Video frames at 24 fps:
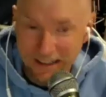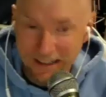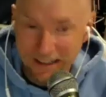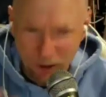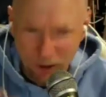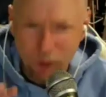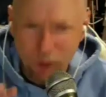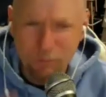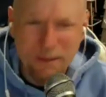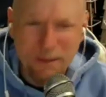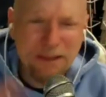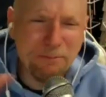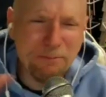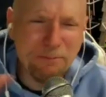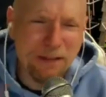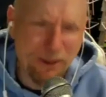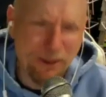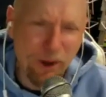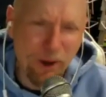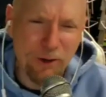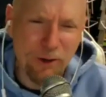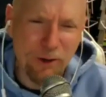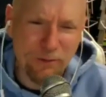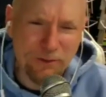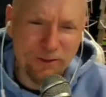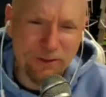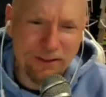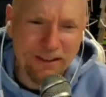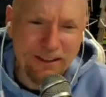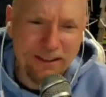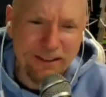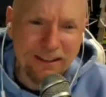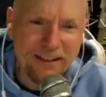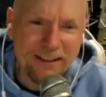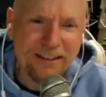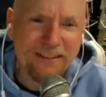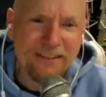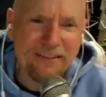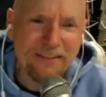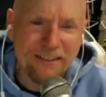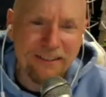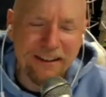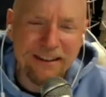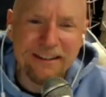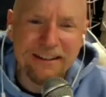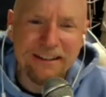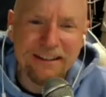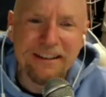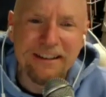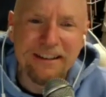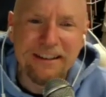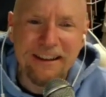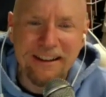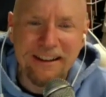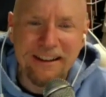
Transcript: they'd make me an offer, right? And